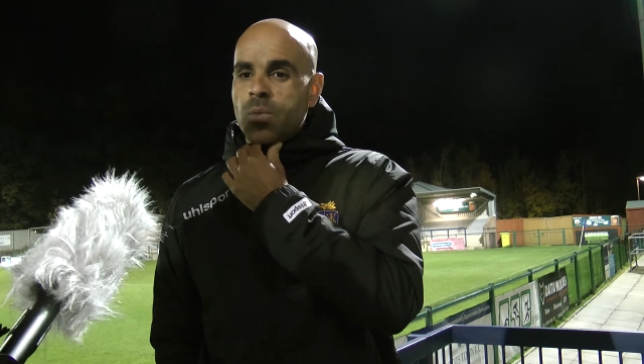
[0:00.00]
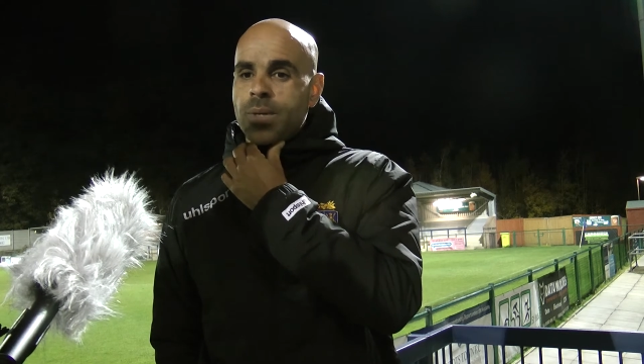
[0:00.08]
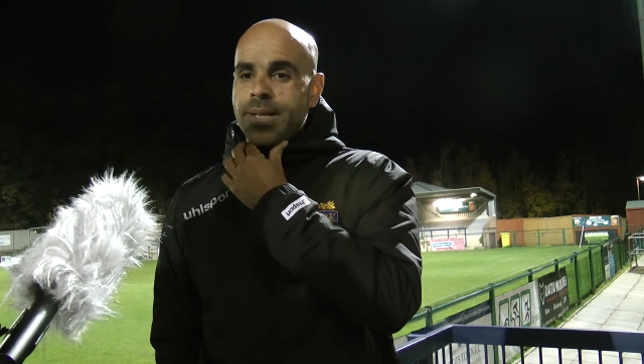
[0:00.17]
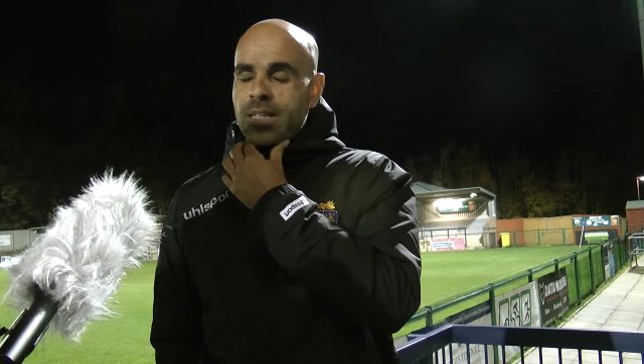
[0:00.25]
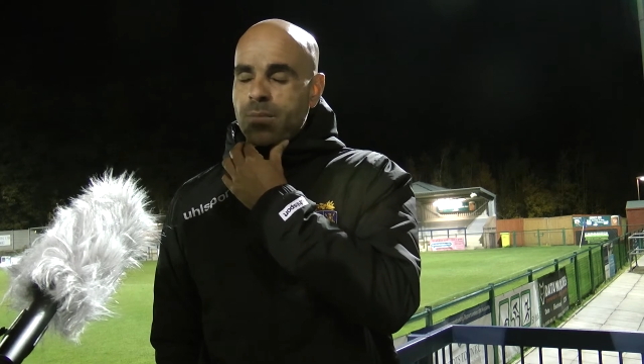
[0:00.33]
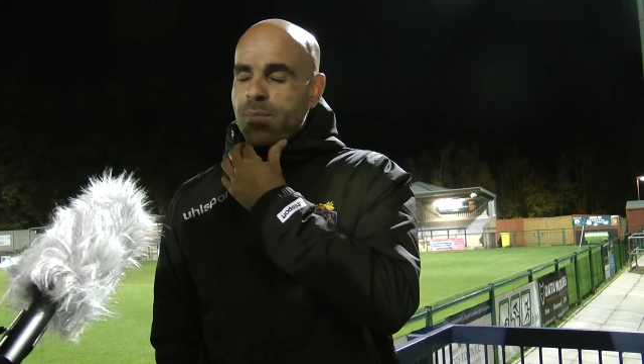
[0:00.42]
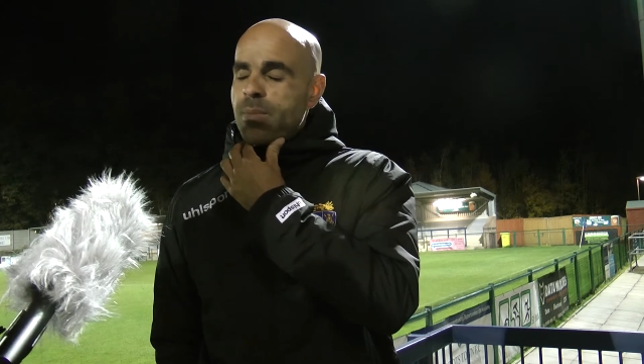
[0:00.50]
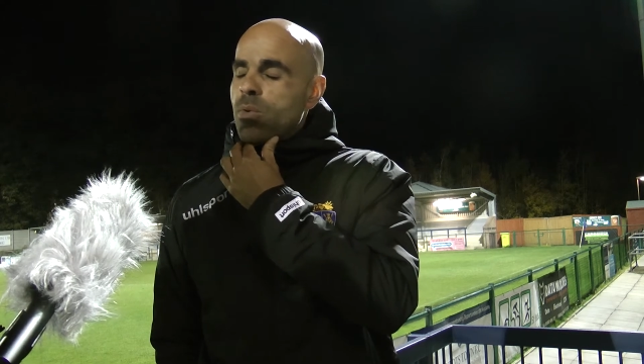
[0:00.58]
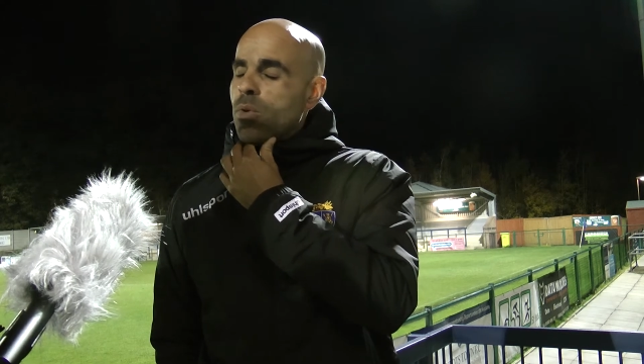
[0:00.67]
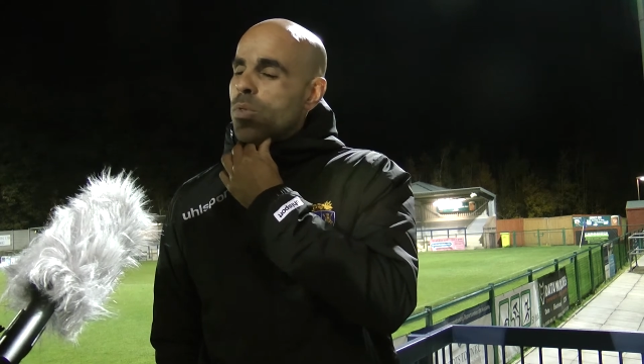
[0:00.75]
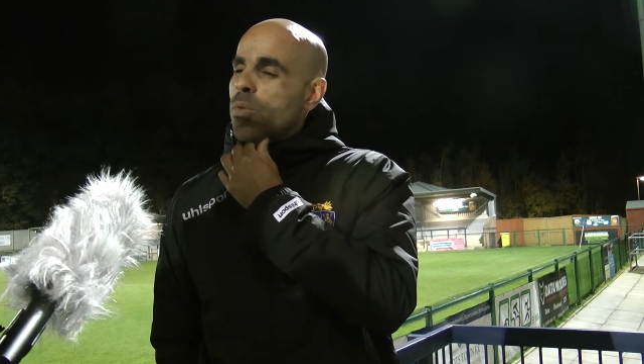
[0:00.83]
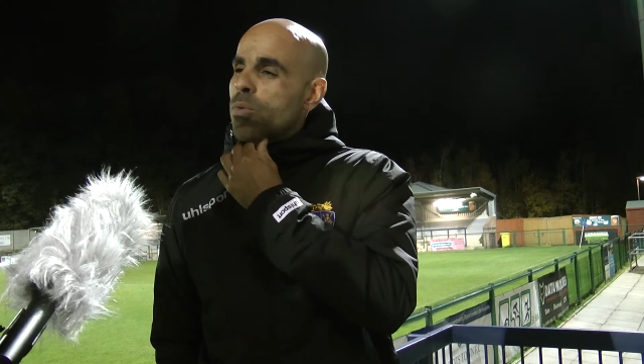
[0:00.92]
we need to be a bit
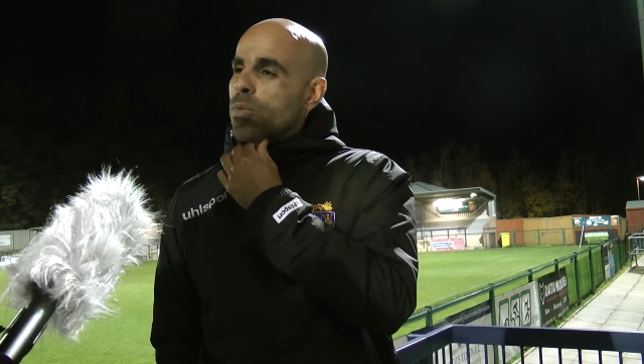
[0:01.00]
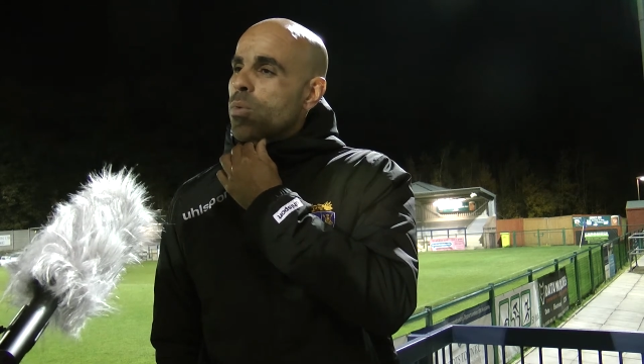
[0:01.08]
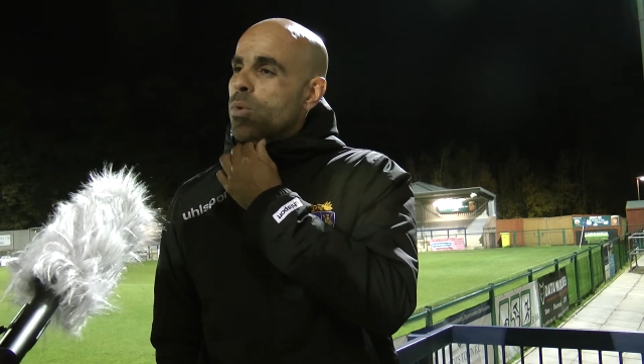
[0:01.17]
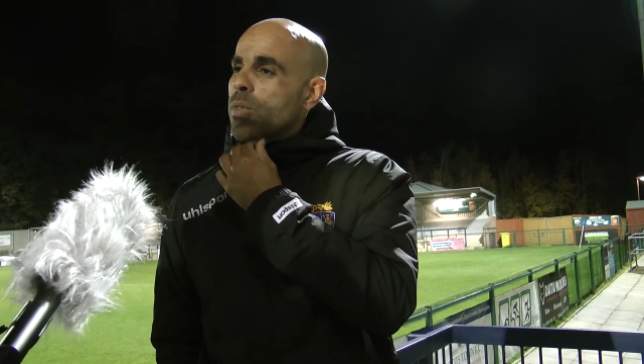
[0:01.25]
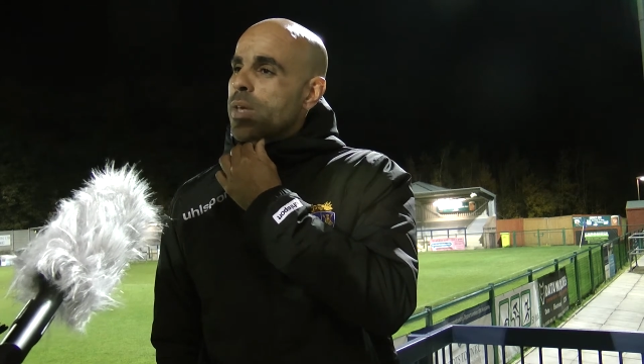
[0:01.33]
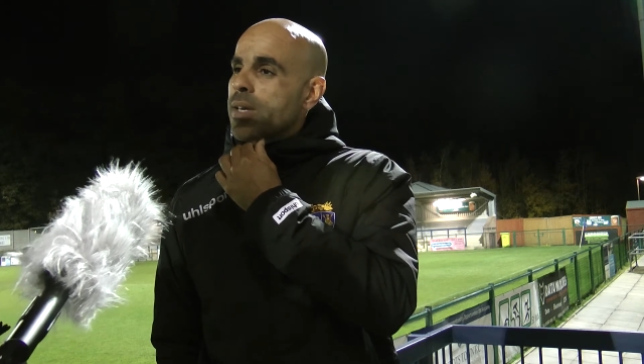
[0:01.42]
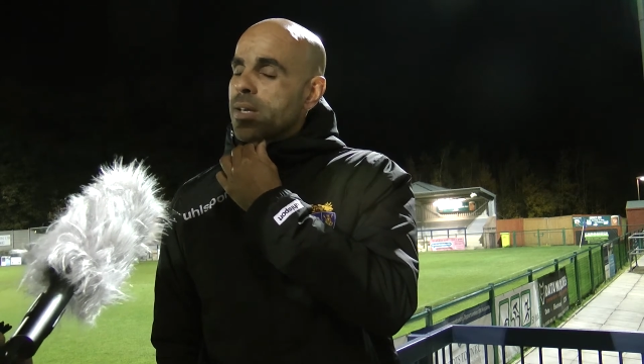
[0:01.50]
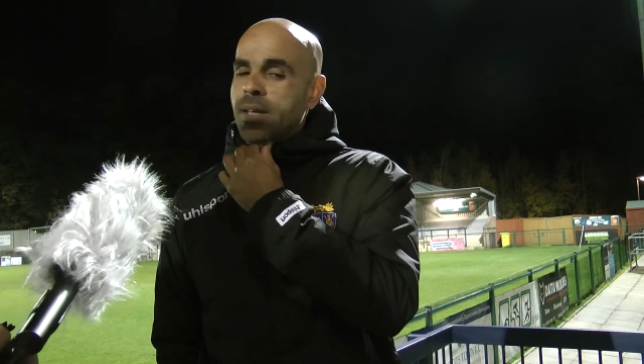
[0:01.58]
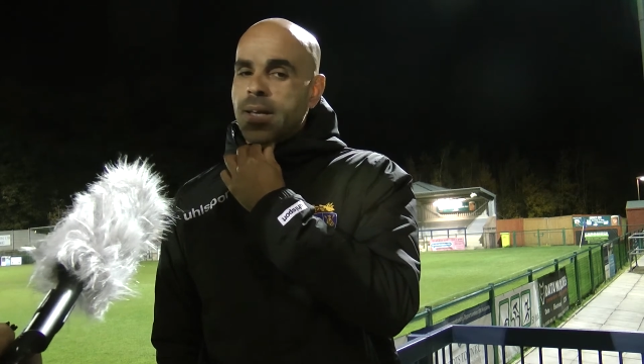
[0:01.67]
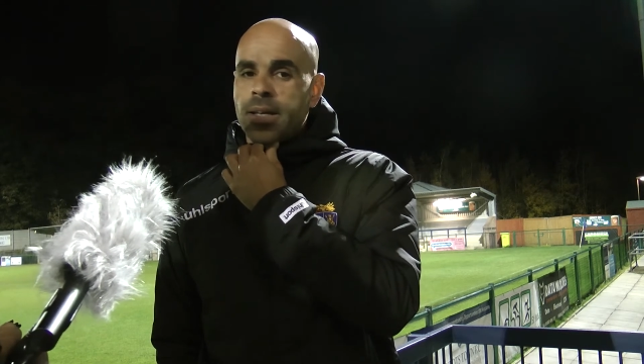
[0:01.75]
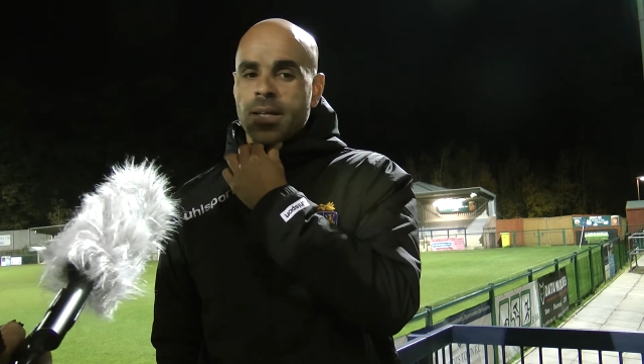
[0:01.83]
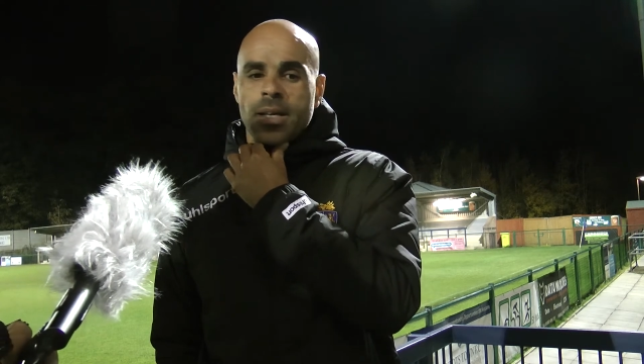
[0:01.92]
more forward thinking
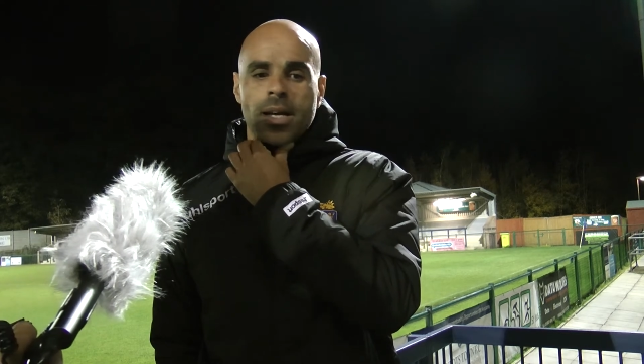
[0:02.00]
here,